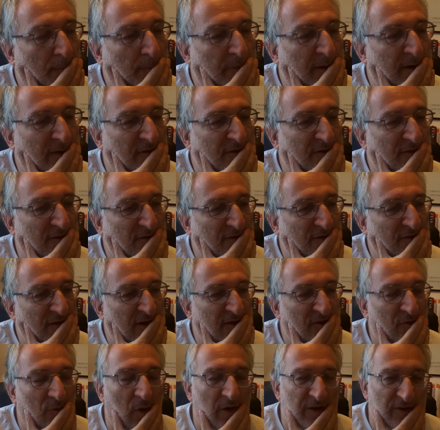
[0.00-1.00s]
But
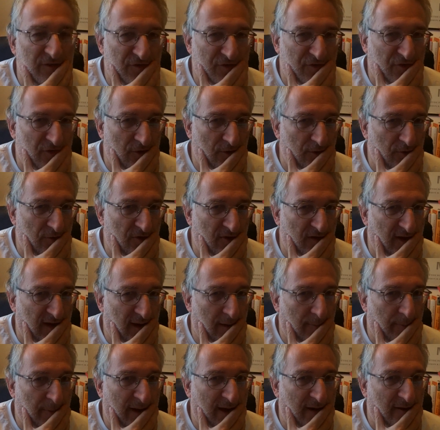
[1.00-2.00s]
she's quite
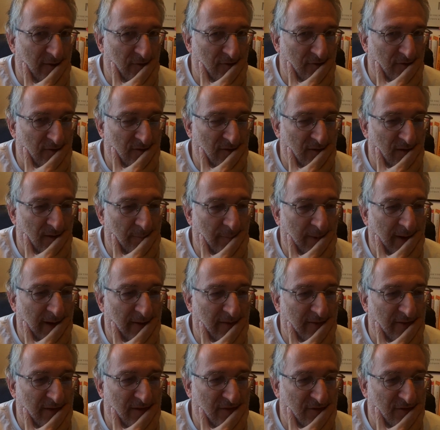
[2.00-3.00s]
snooty
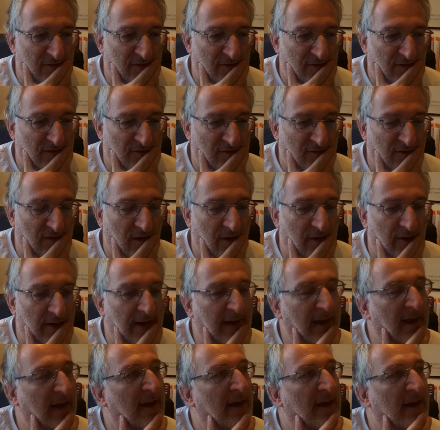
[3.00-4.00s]
about this
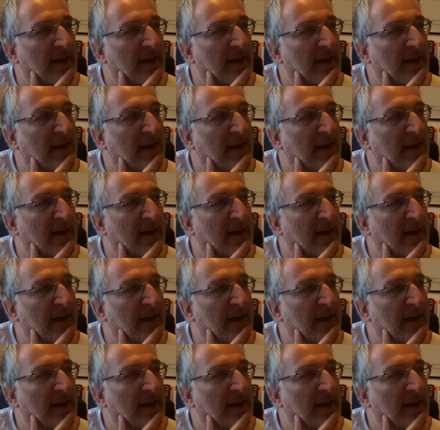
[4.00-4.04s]
guy,